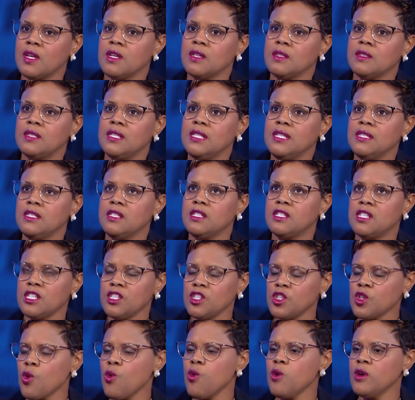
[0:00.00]
The
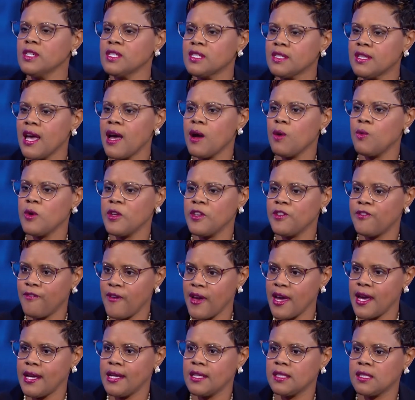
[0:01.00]
discourse that we
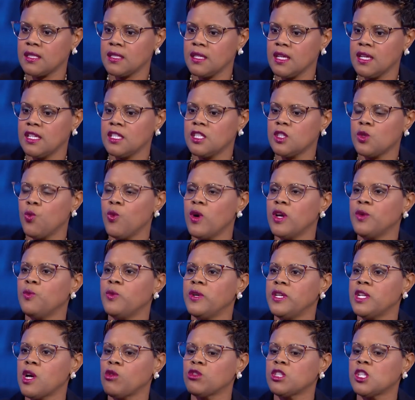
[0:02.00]
face is when
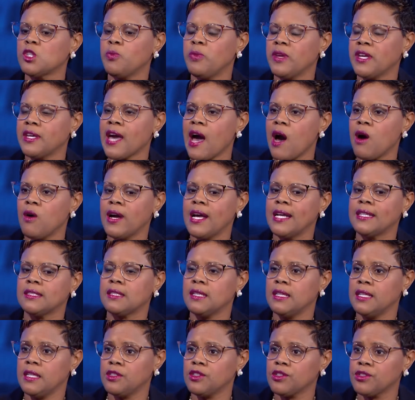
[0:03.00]
we don't speak out as
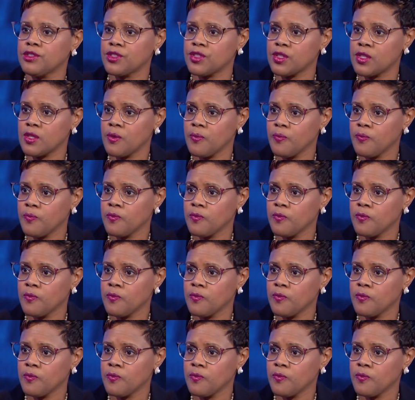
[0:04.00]
leaders.